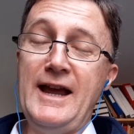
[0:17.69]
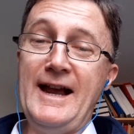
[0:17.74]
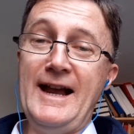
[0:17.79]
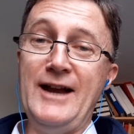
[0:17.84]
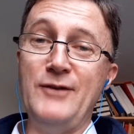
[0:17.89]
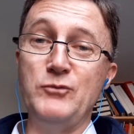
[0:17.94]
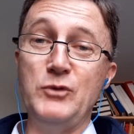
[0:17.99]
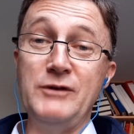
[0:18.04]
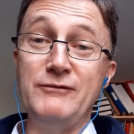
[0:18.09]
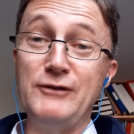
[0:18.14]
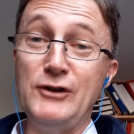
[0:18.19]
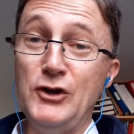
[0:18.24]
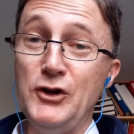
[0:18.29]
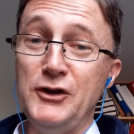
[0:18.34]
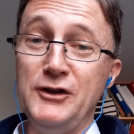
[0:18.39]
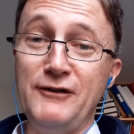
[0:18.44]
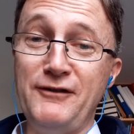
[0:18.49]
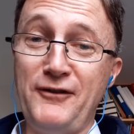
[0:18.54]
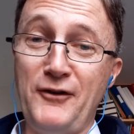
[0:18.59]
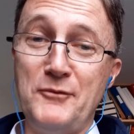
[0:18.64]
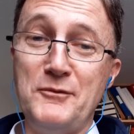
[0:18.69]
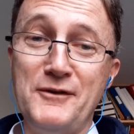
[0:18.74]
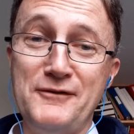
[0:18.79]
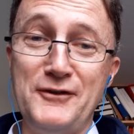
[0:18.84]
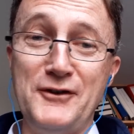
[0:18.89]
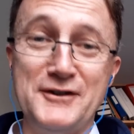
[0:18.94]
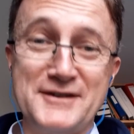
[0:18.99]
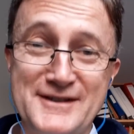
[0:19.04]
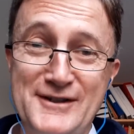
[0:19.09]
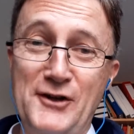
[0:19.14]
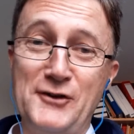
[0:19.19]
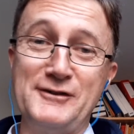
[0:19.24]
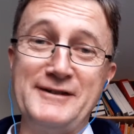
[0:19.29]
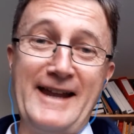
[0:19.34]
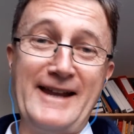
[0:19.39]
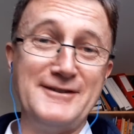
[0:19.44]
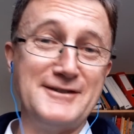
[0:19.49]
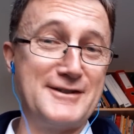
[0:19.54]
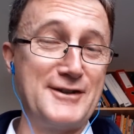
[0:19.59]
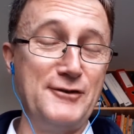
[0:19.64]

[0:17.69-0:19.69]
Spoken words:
and we've learnt from the first lockdown.